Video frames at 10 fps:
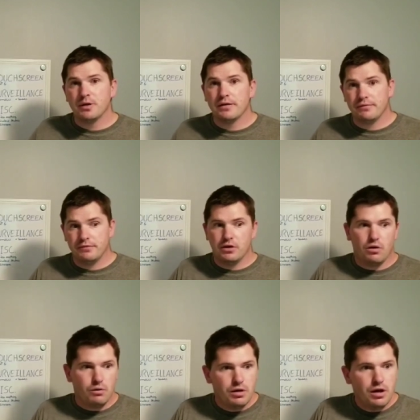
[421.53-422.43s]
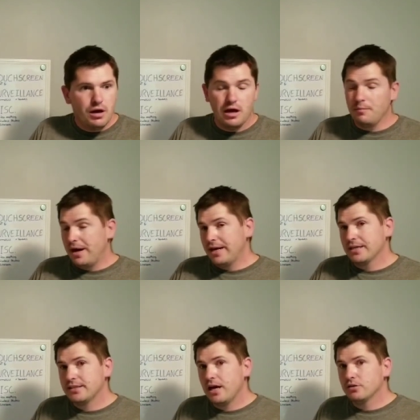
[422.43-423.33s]
but if, you know, in my
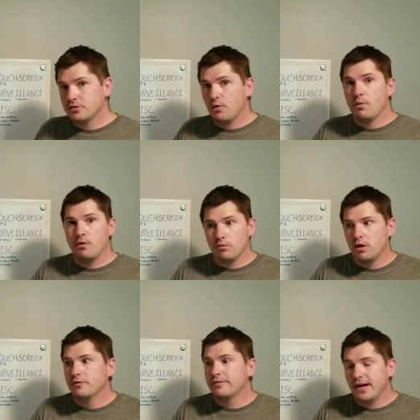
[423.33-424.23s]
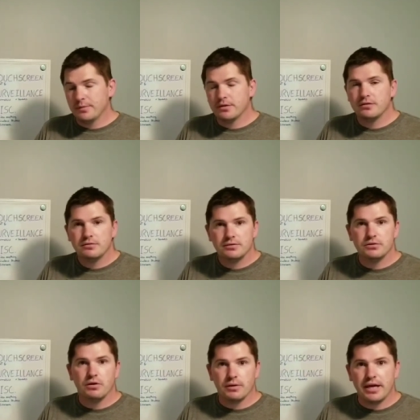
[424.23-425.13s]
next house, we'll run fiber
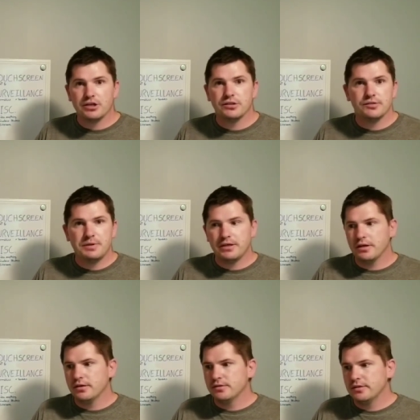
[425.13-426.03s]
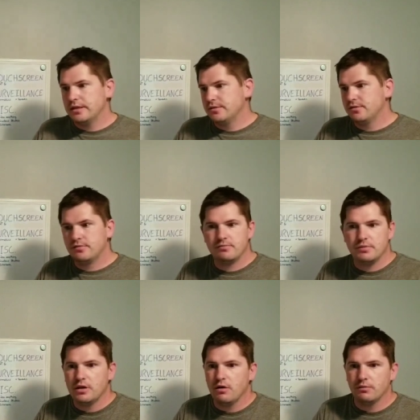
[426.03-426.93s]
to locations because it's,
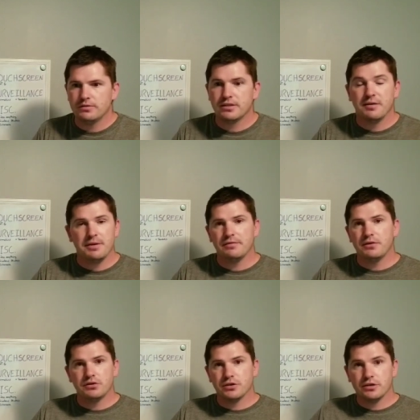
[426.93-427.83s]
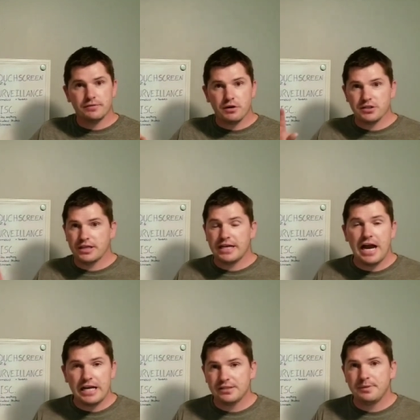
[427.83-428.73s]
you know, it's going to be the future as far as getting
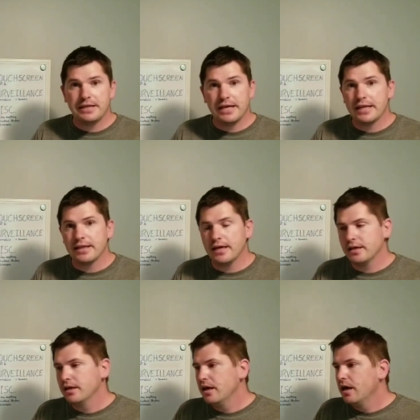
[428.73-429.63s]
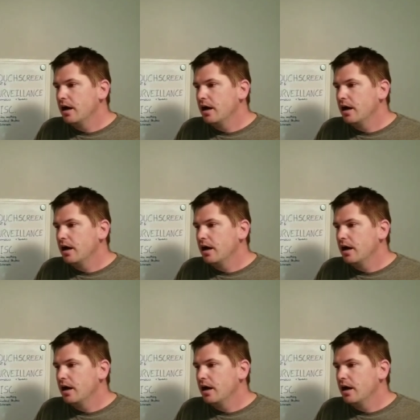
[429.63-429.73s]
high speed anything.